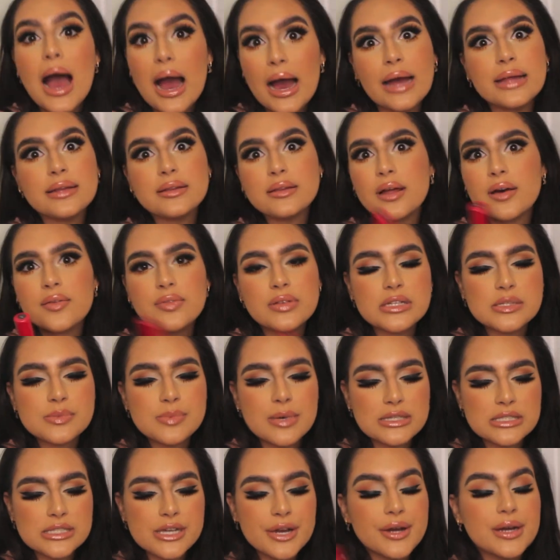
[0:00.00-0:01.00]
I love this
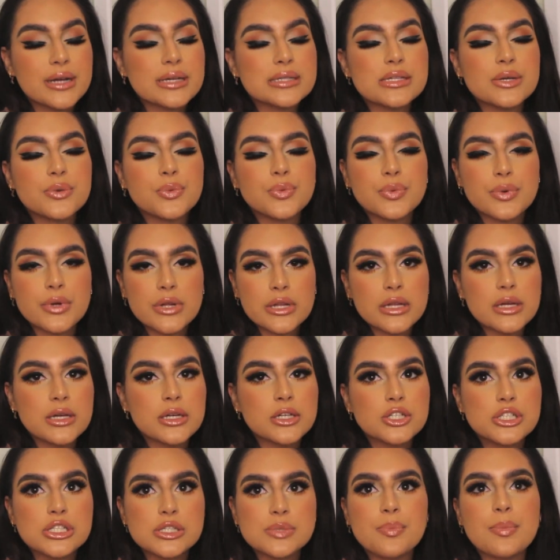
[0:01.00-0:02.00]
mascara because it
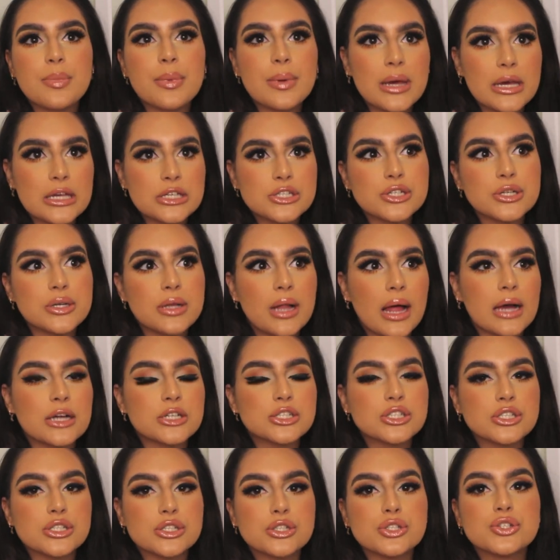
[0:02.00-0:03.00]
really just makes your
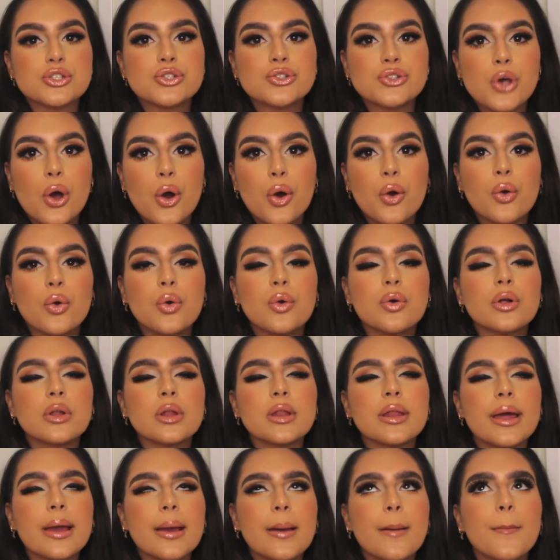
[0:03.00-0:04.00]
lashes look so
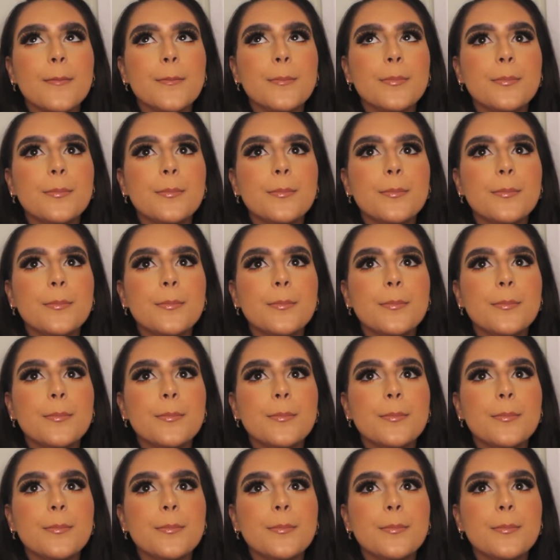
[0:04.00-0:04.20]
like